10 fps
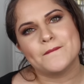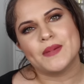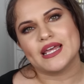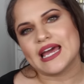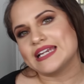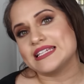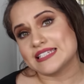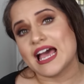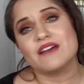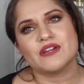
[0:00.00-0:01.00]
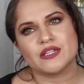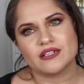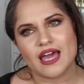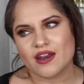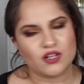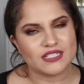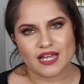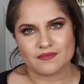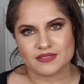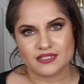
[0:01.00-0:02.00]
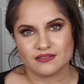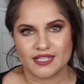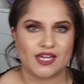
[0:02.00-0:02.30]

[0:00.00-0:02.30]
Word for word: But I need to have it at all times.